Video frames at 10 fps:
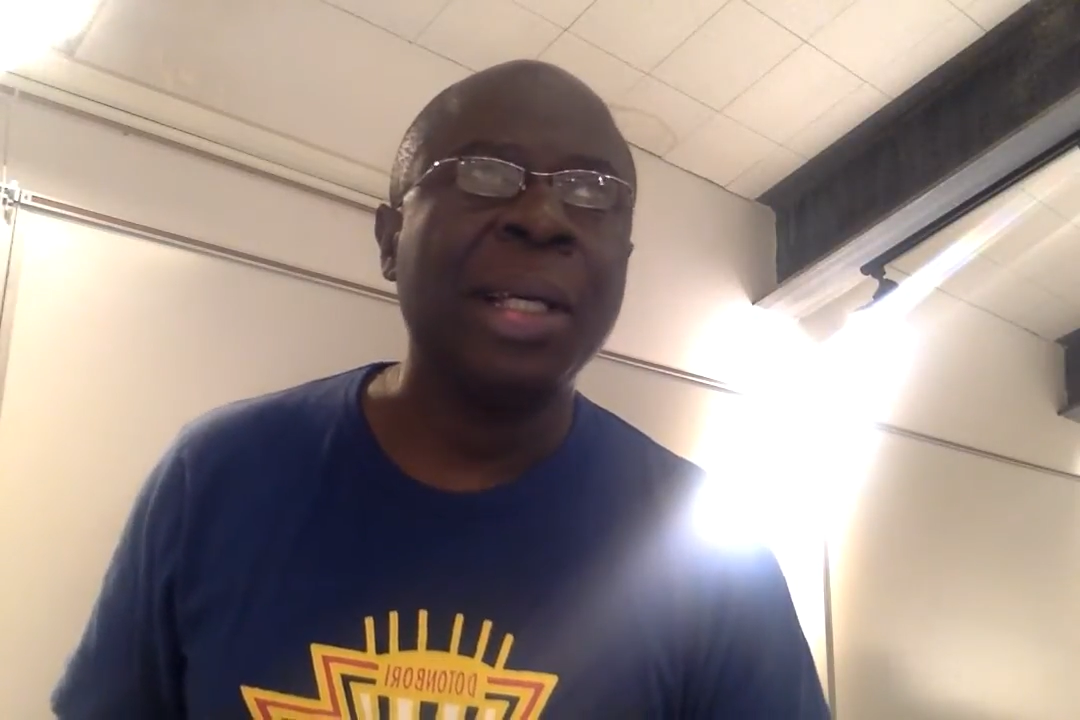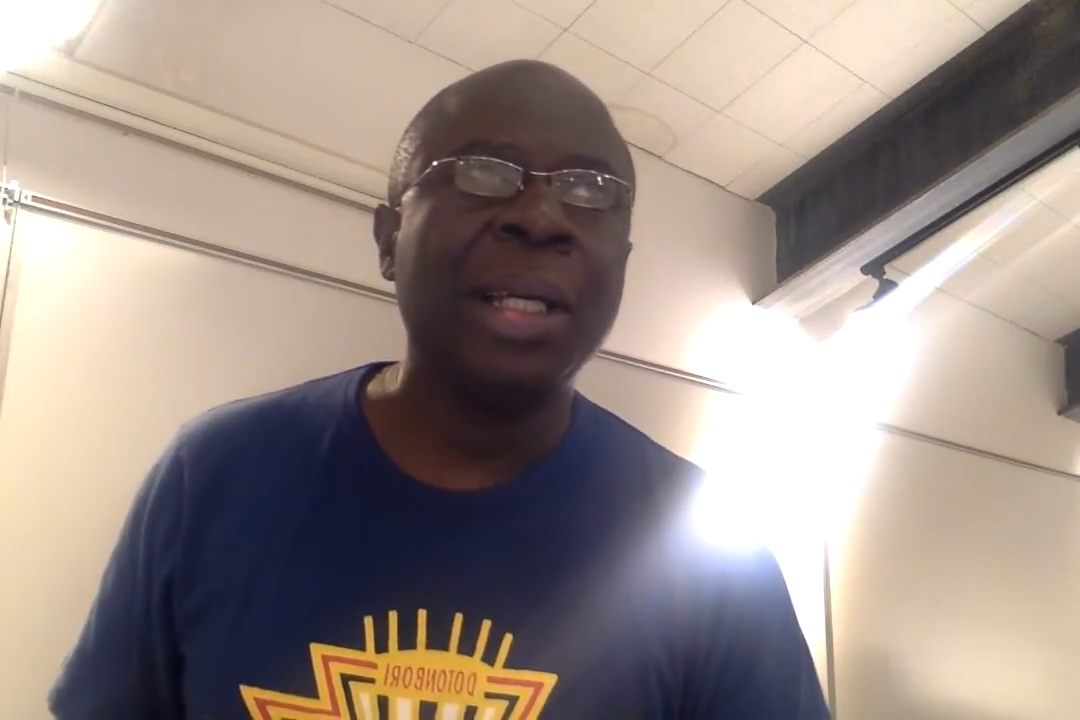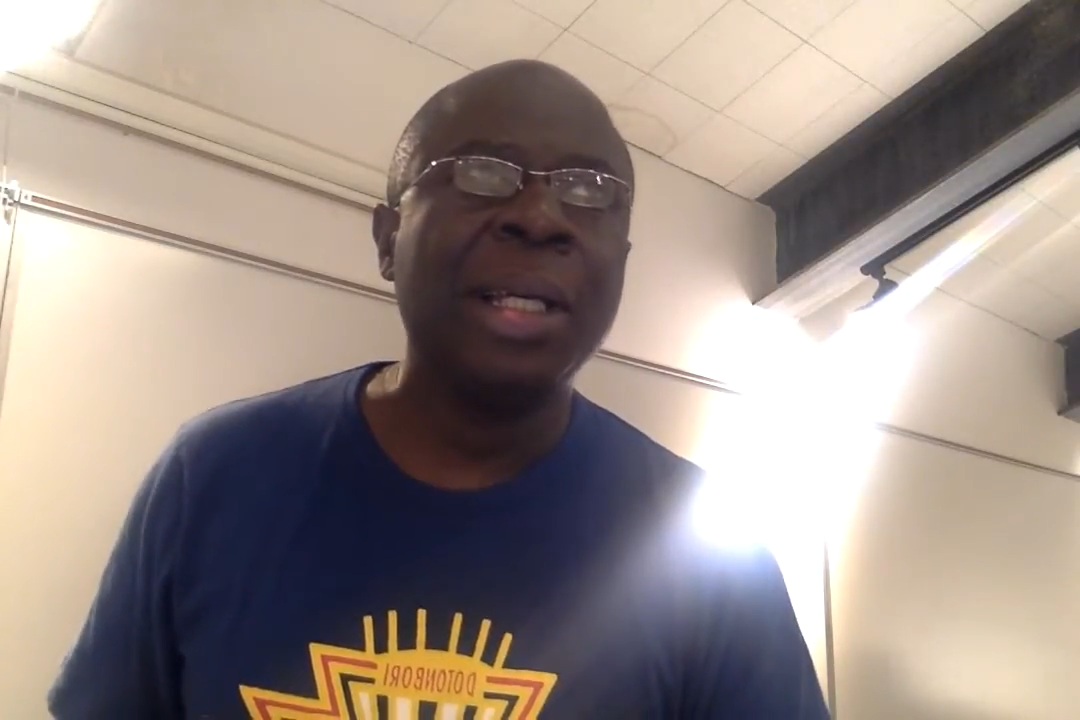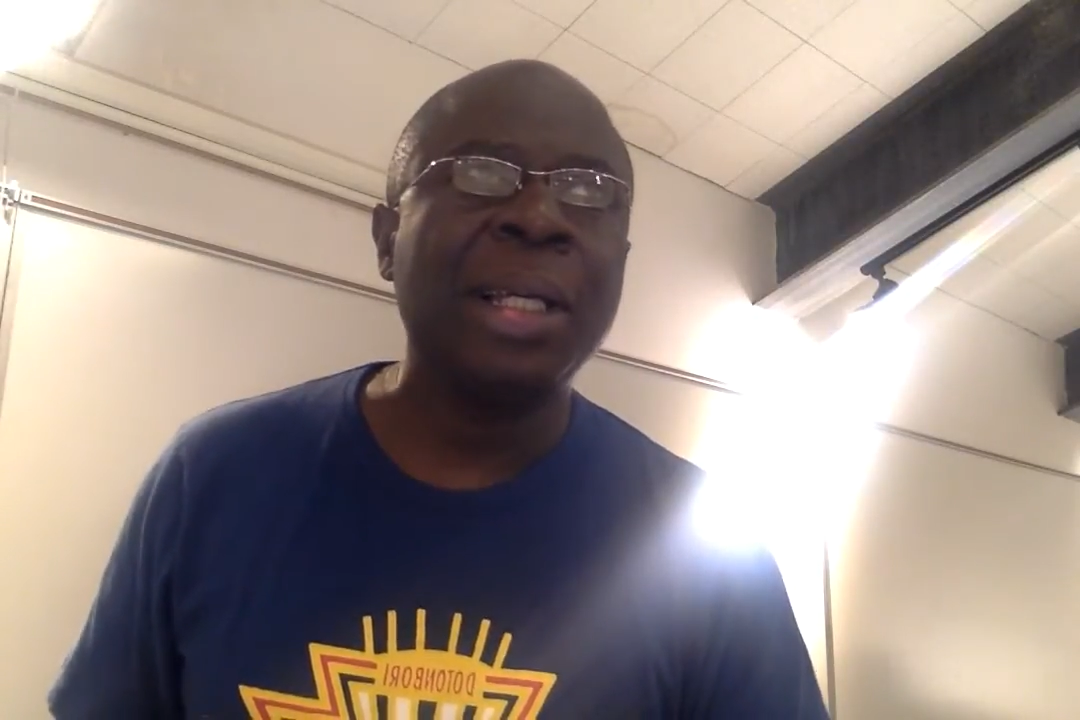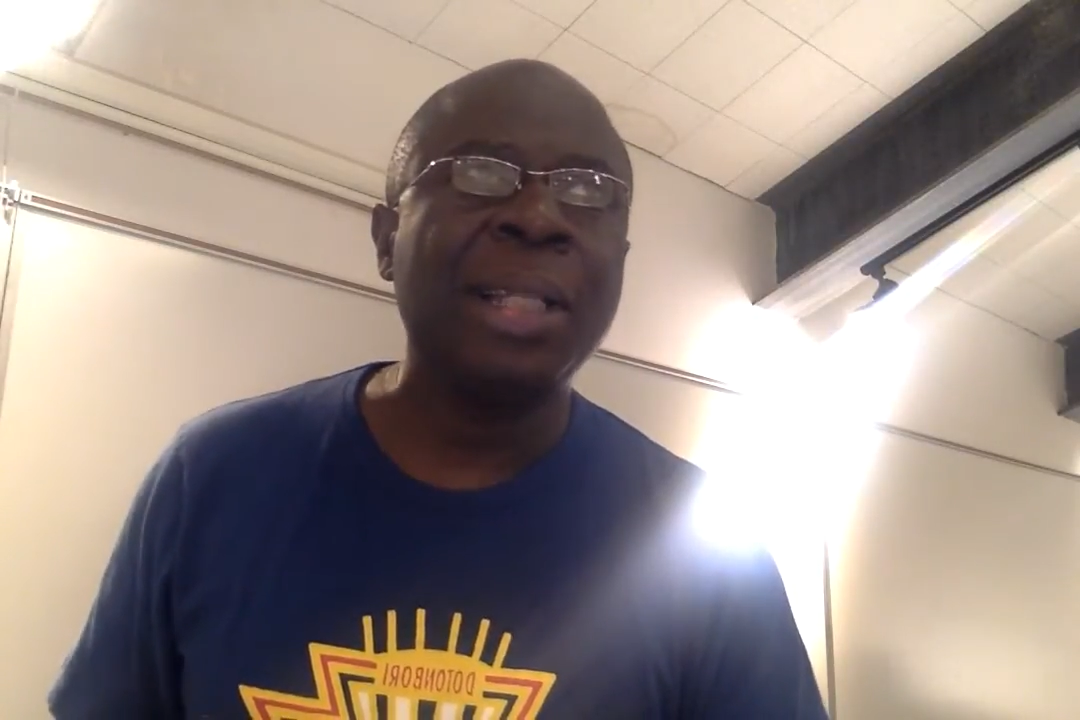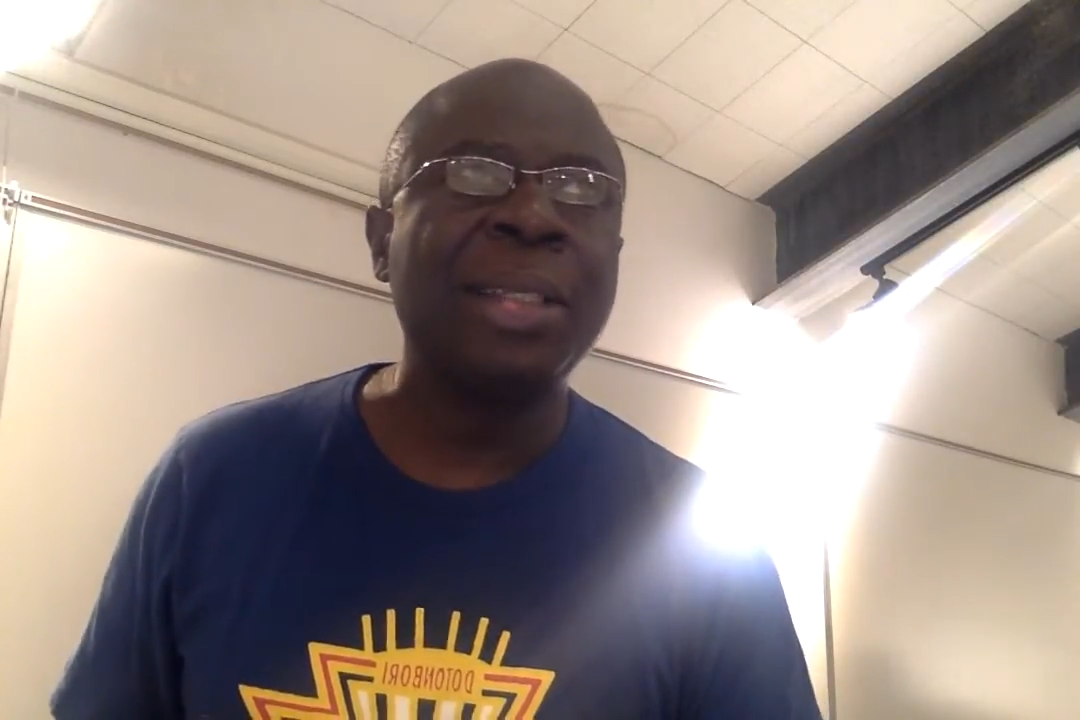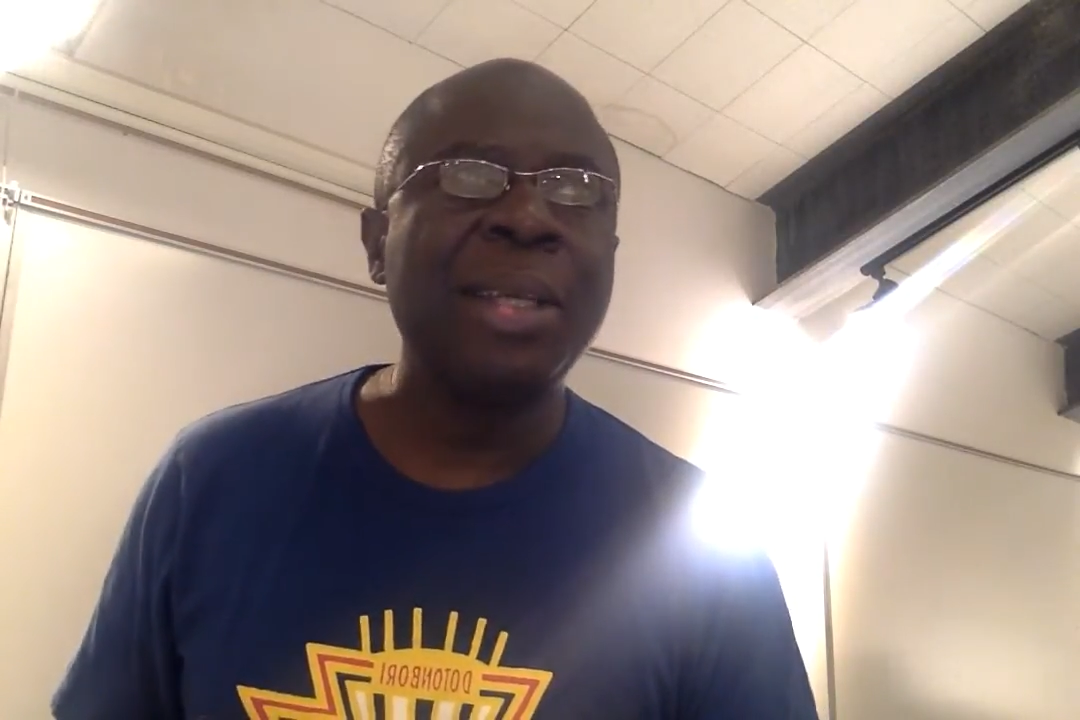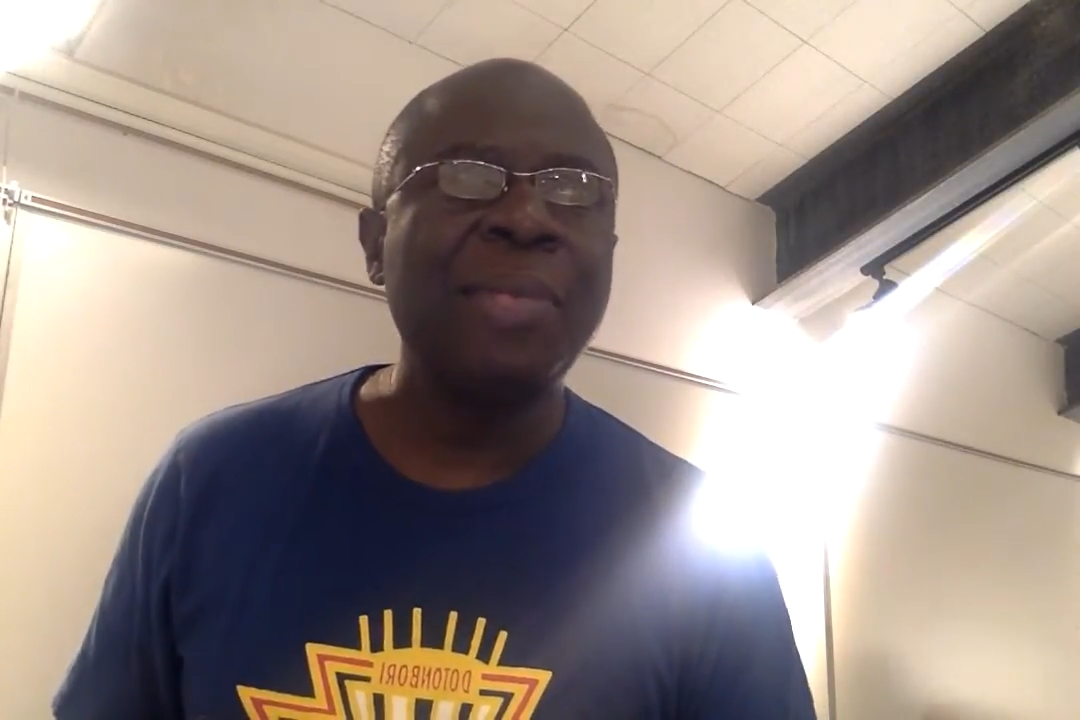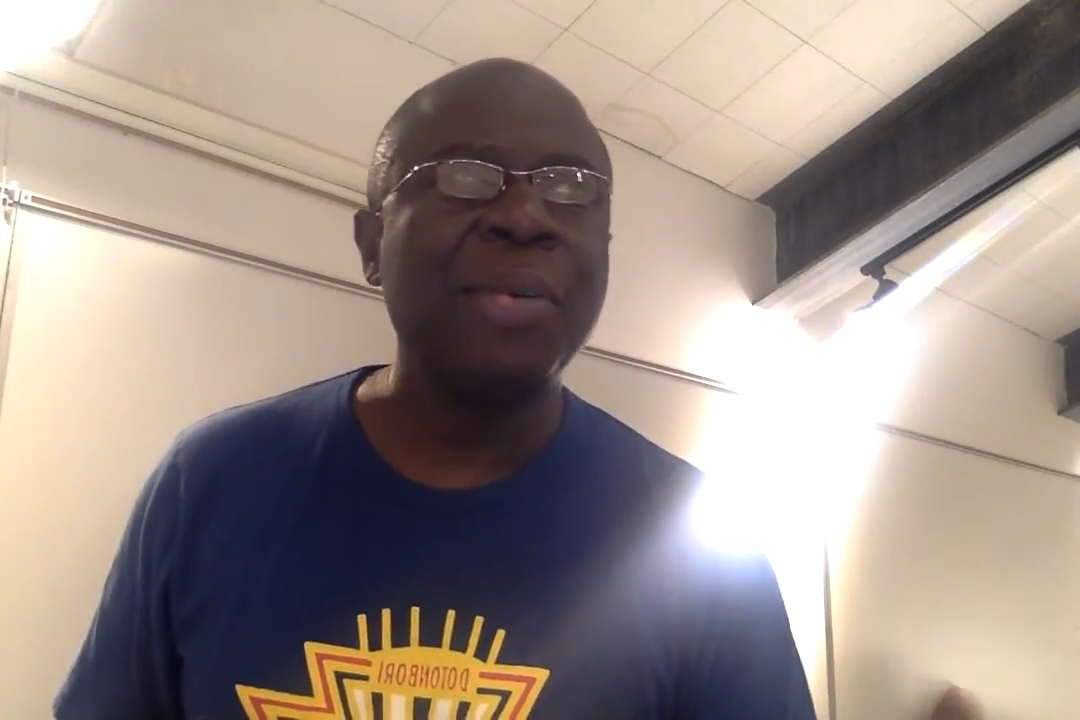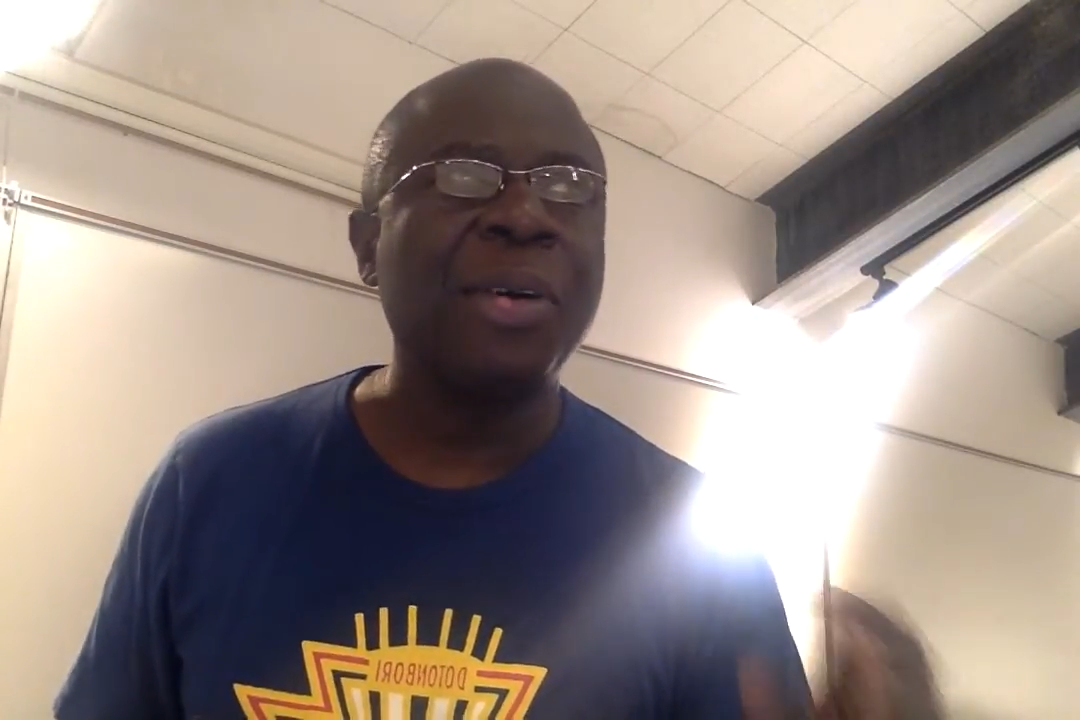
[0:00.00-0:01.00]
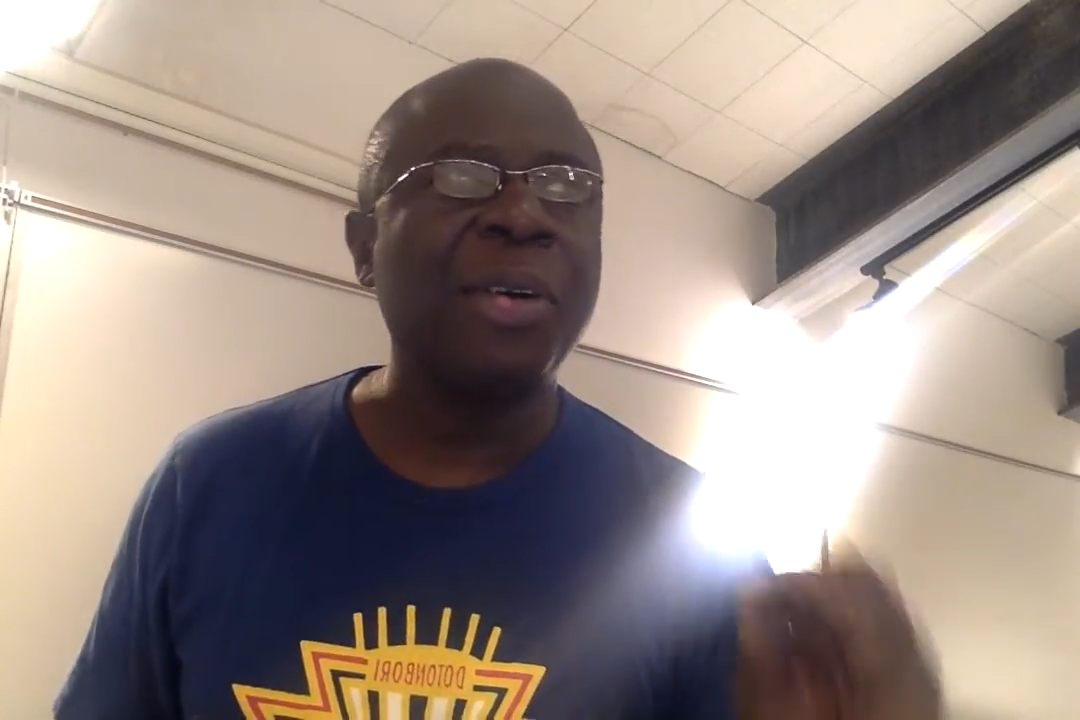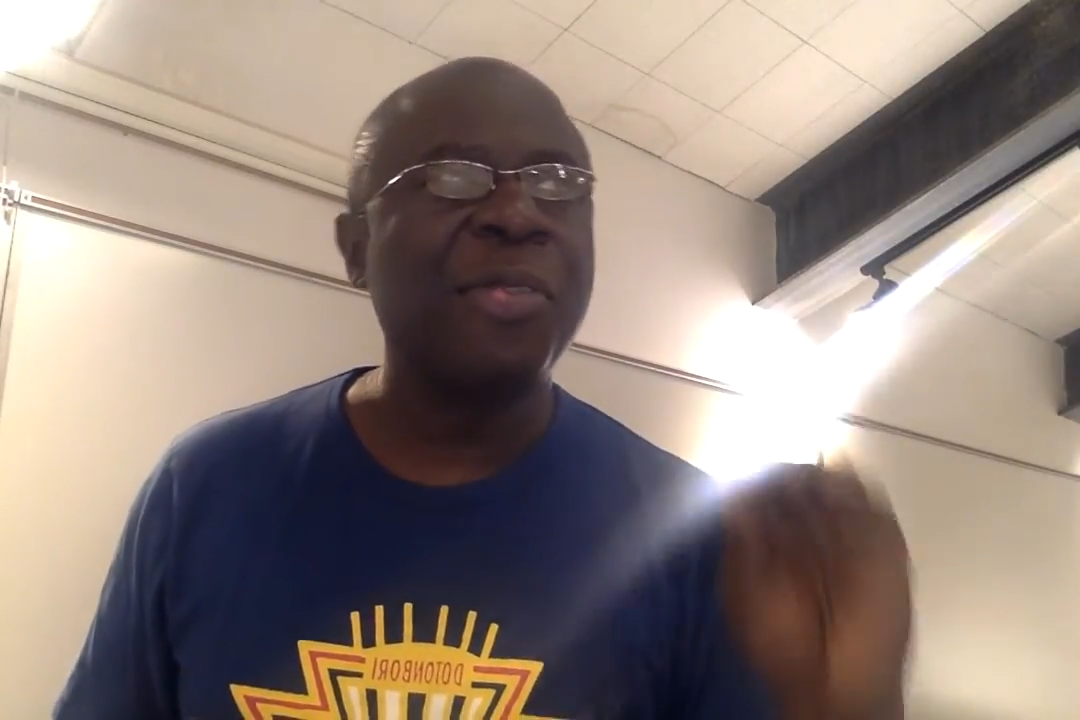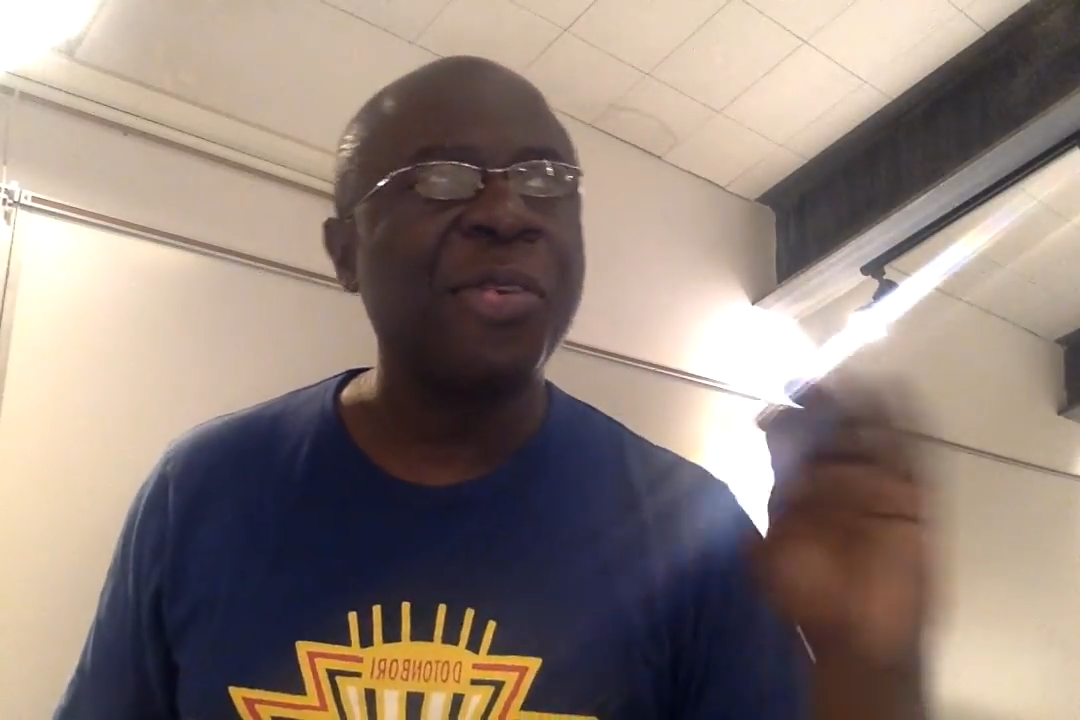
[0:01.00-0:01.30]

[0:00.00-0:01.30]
it's difficult